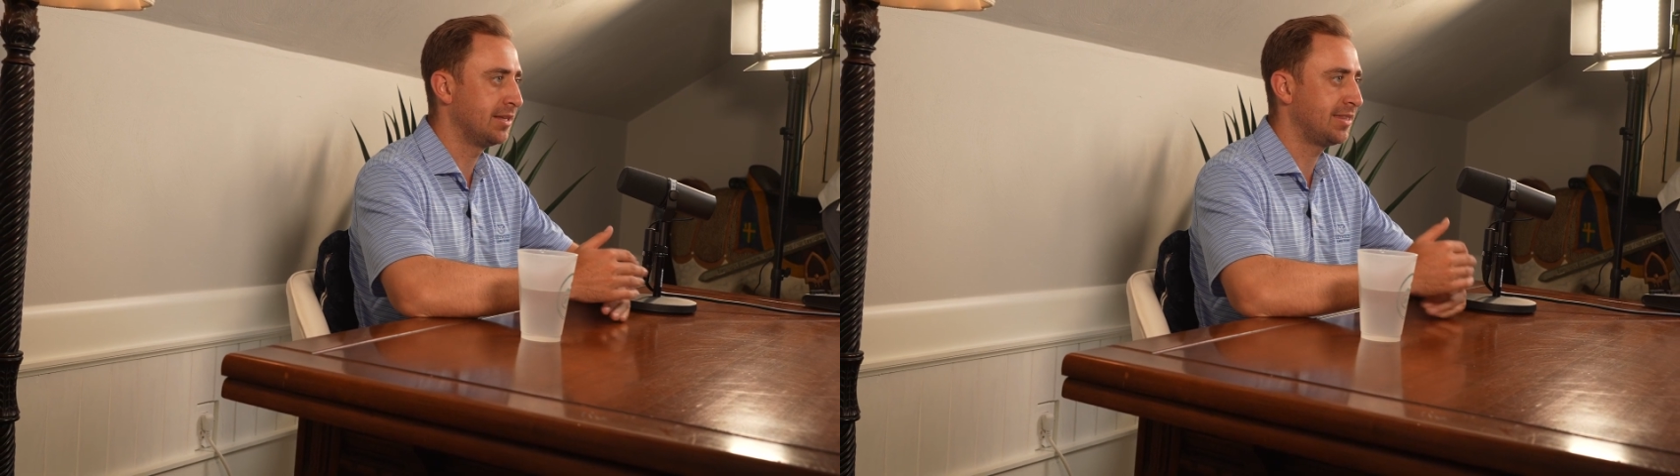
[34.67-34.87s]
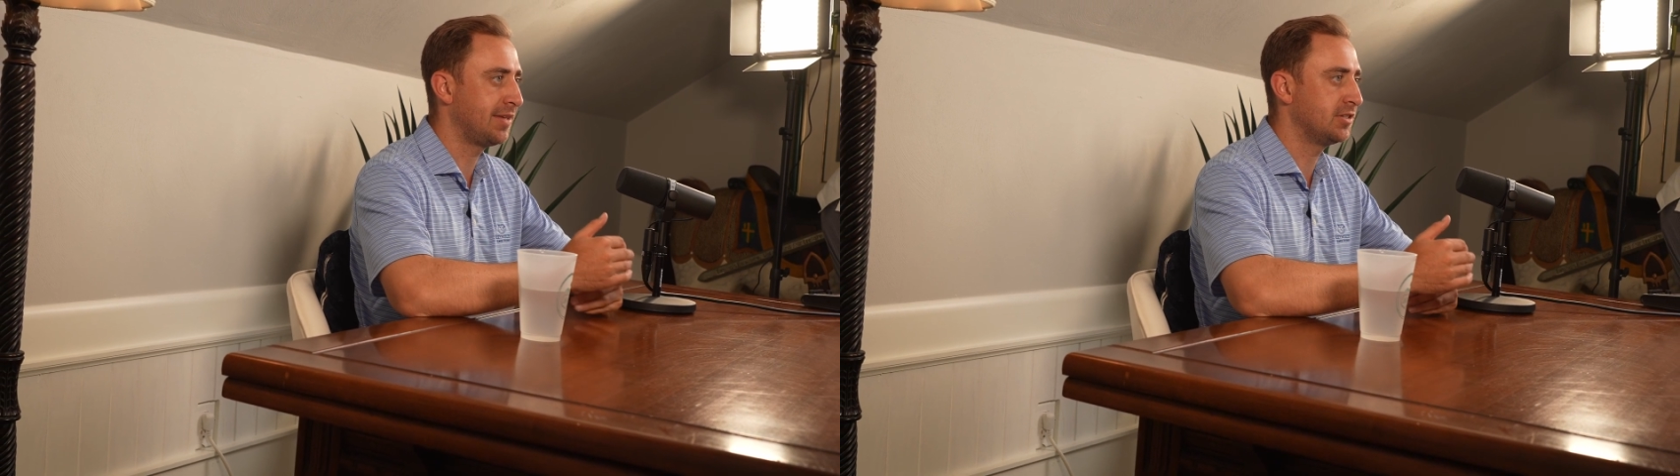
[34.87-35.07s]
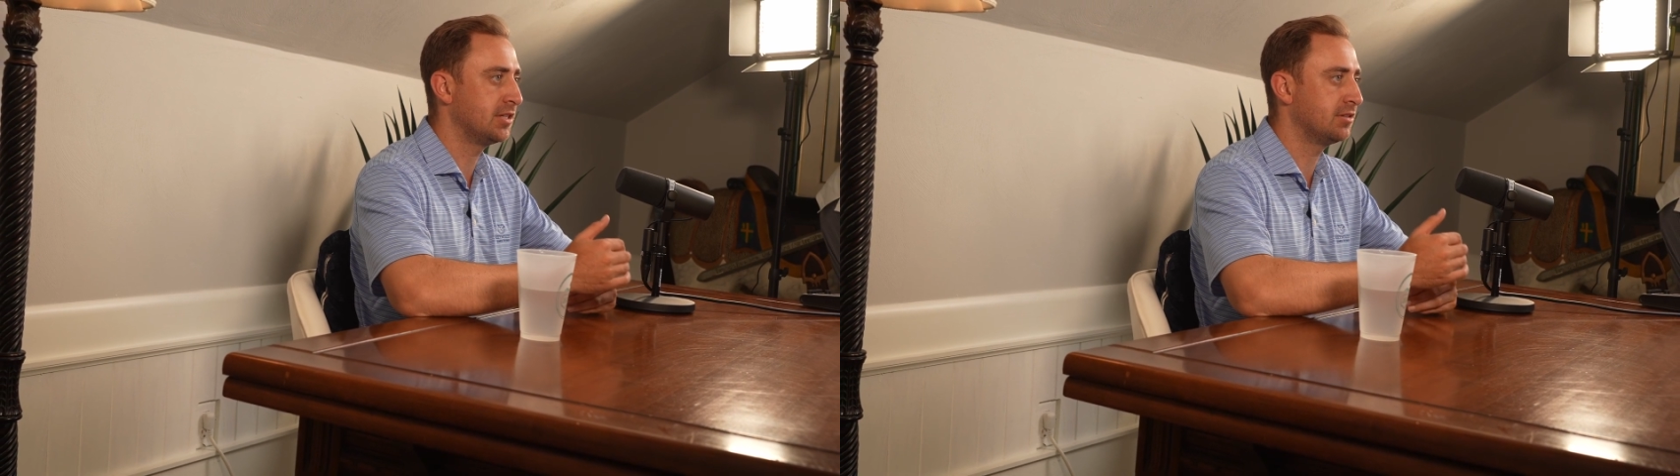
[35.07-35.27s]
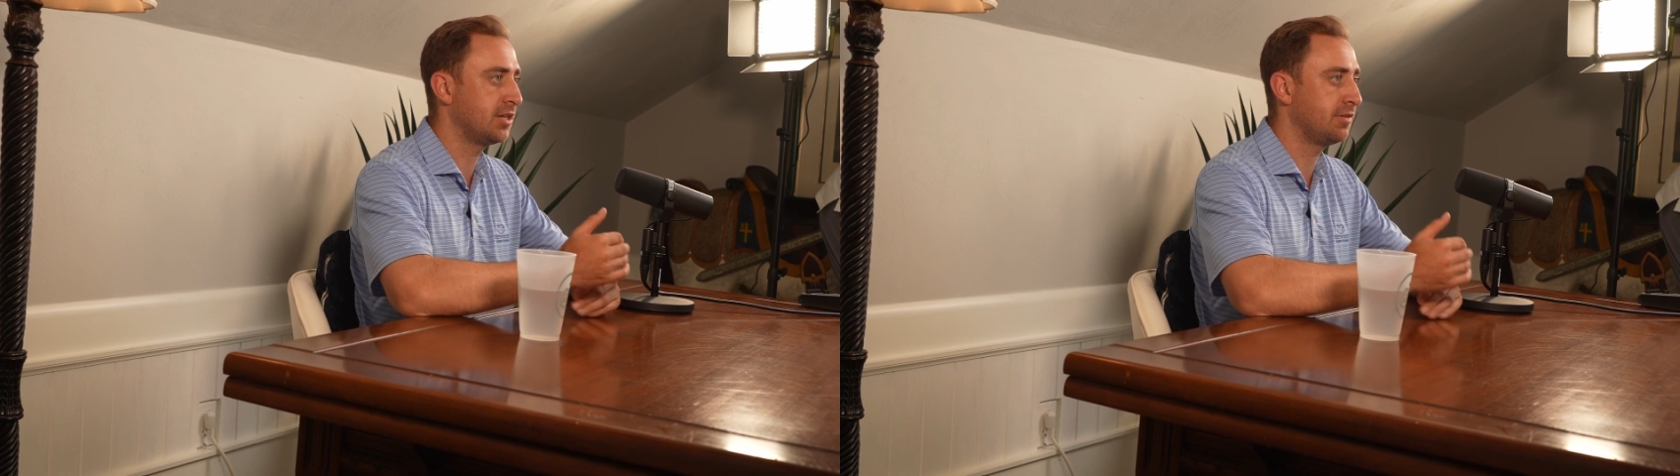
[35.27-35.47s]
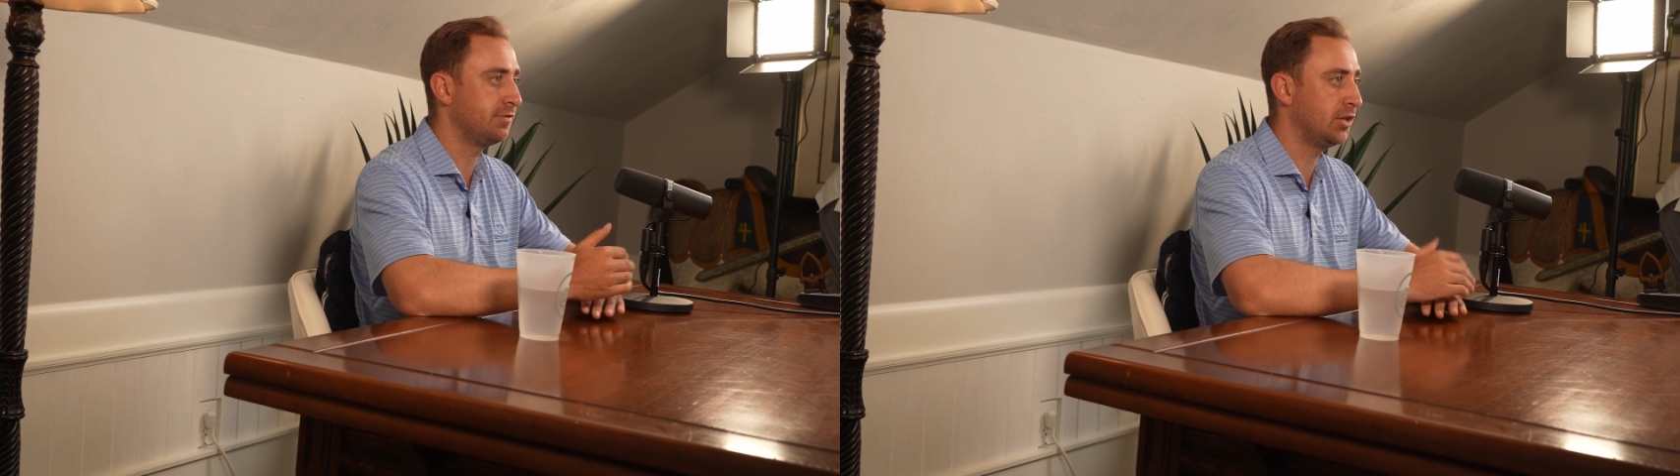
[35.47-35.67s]
they
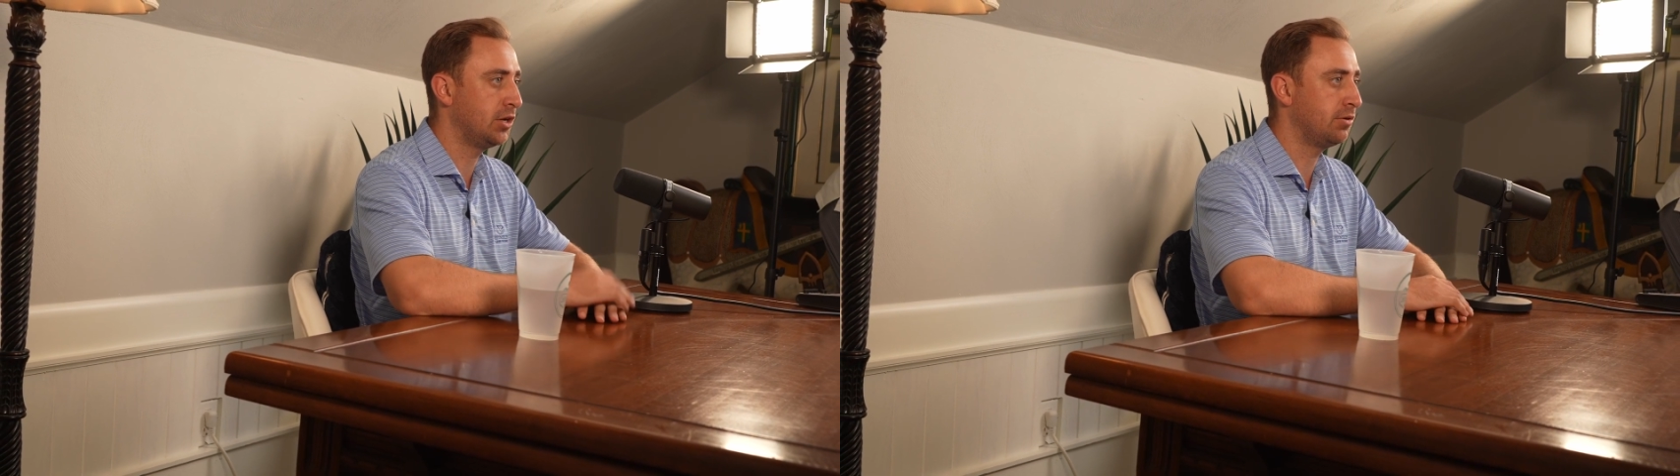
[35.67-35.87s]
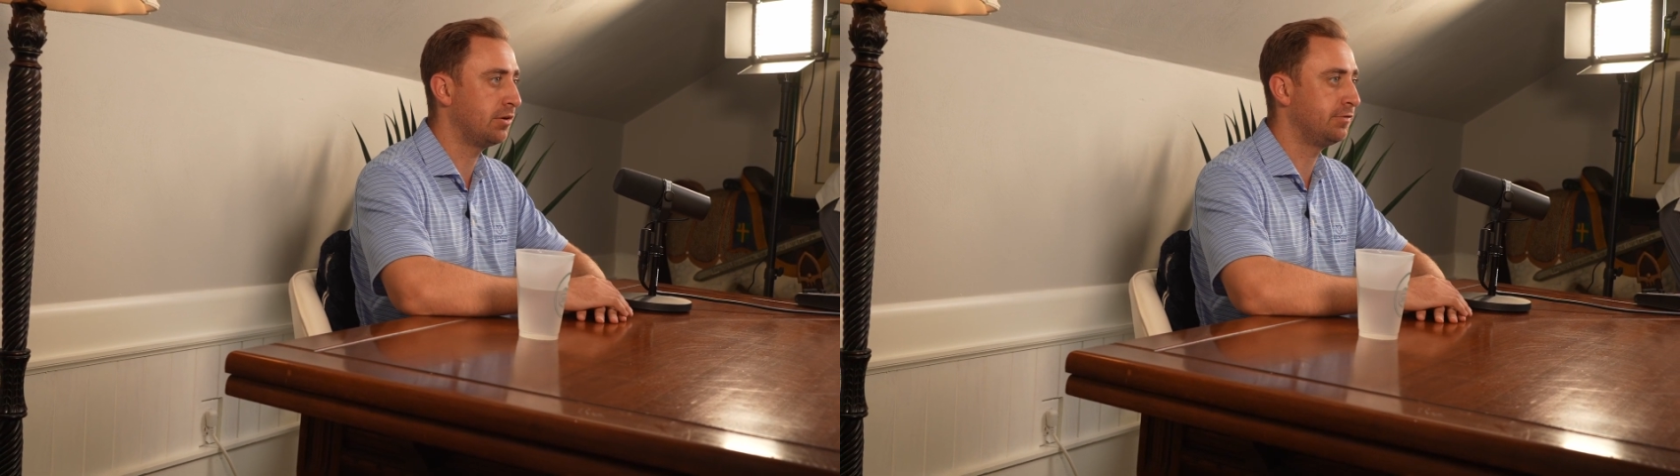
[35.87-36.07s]
facilitate flow of